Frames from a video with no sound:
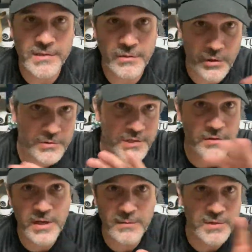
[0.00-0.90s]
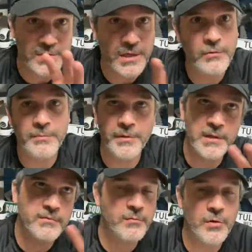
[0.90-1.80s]
So all those other games you saw, we played
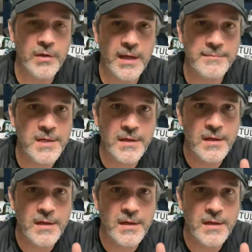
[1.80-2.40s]
even more games.